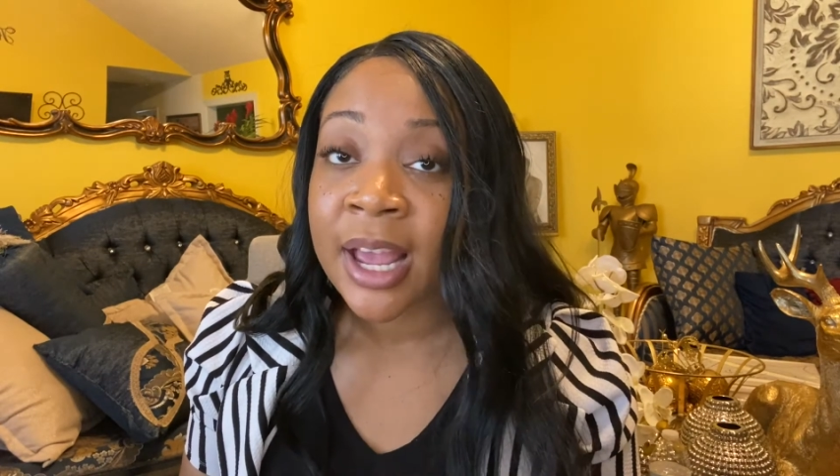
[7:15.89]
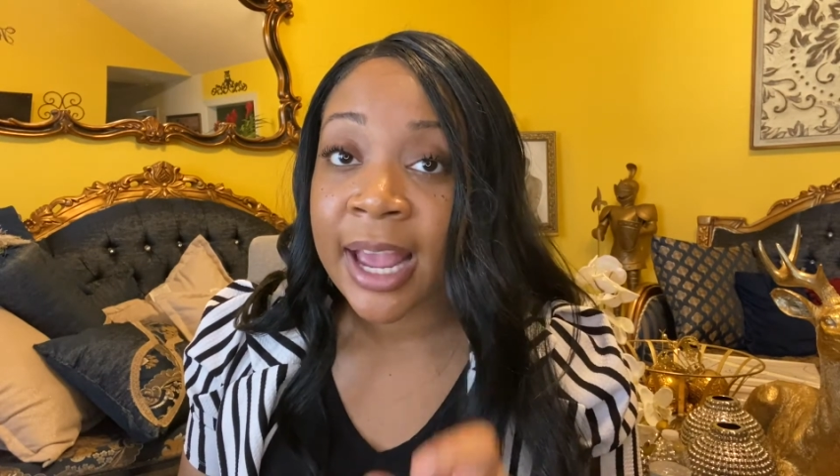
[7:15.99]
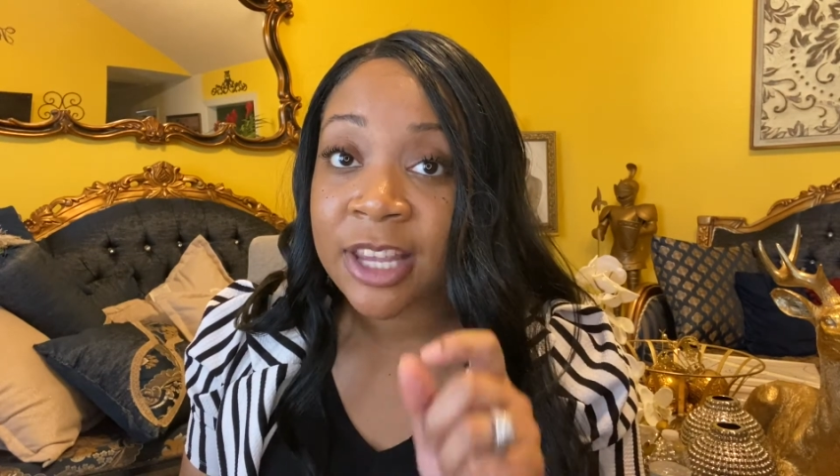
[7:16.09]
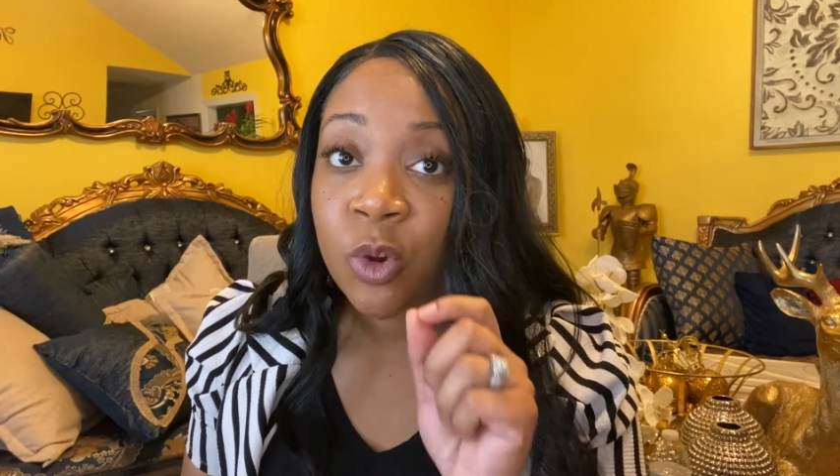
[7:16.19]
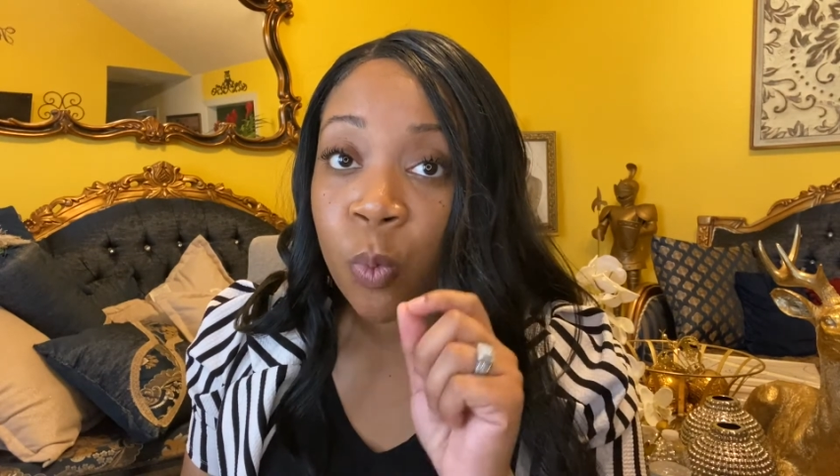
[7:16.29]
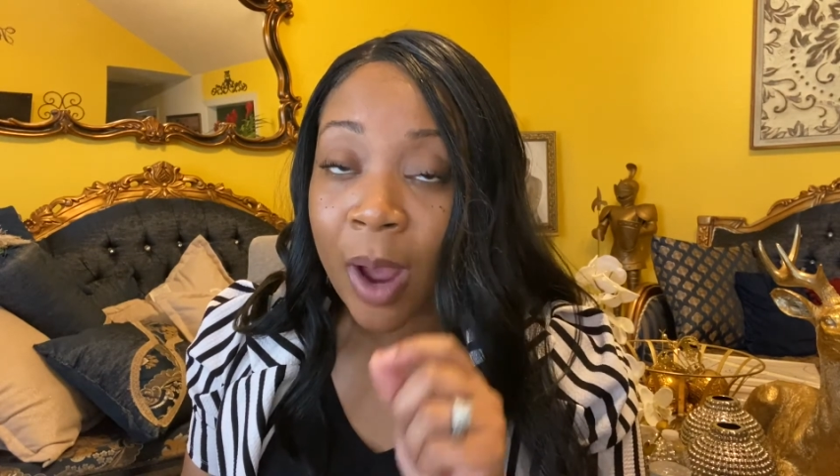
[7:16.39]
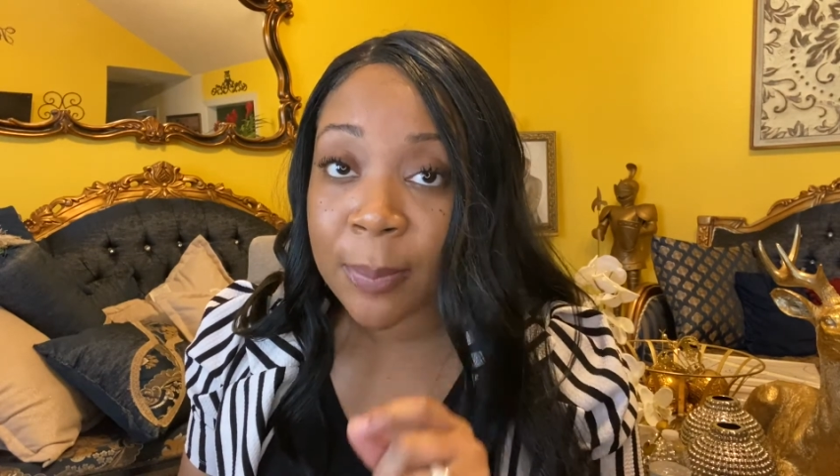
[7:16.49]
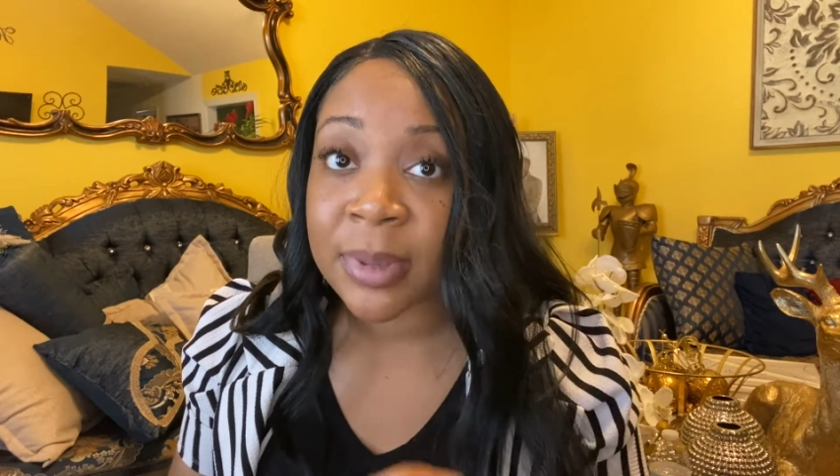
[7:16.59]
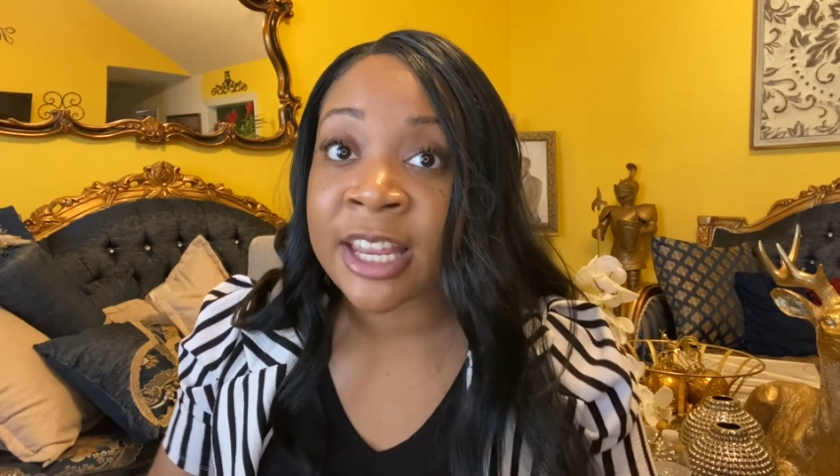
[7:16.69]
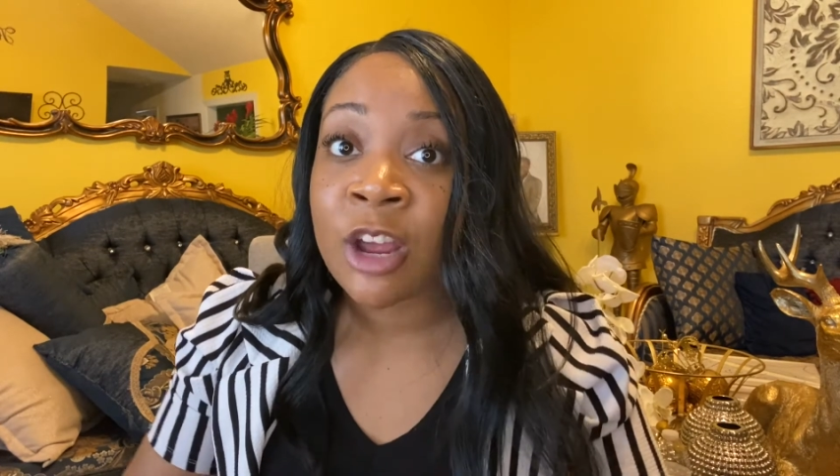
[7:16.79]
and you
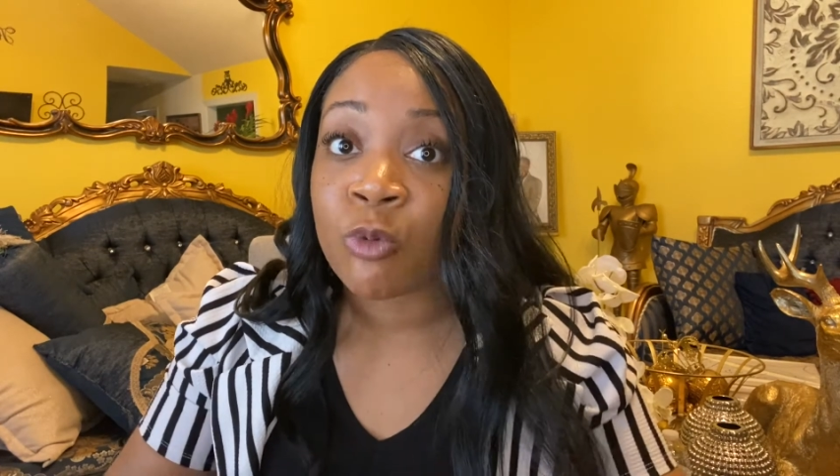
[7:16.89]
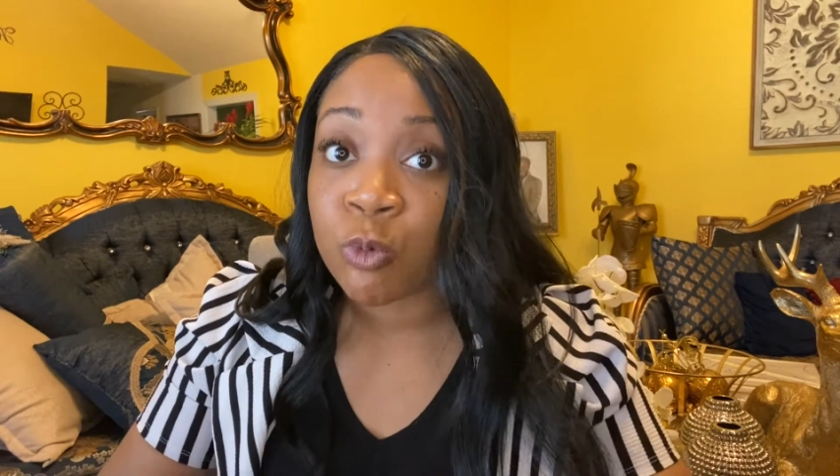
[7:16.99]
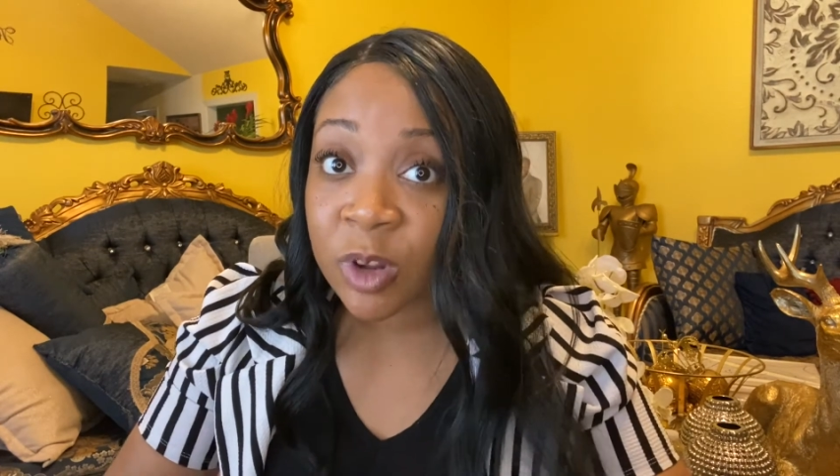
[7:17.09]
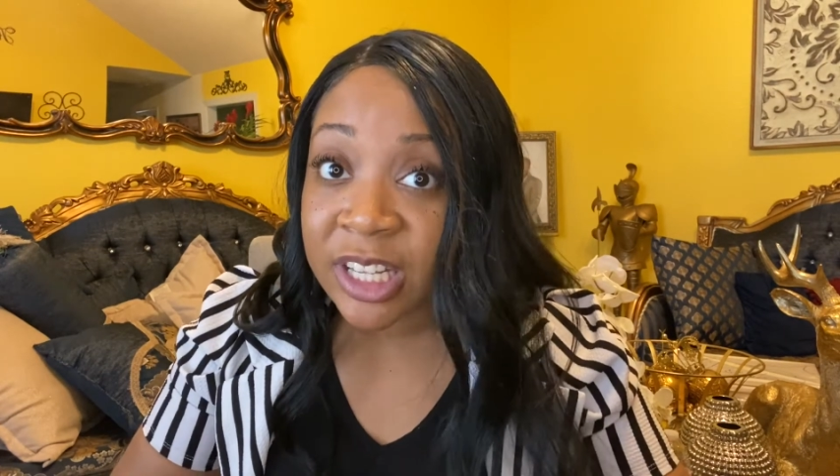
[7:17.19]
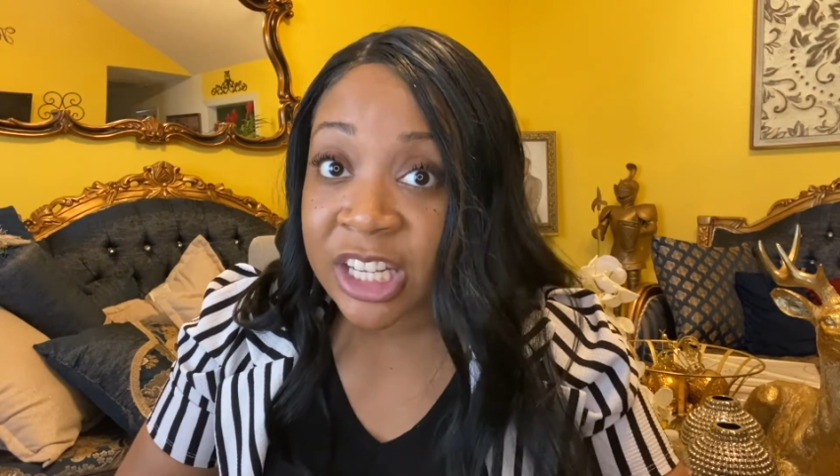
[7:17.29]
wipe it really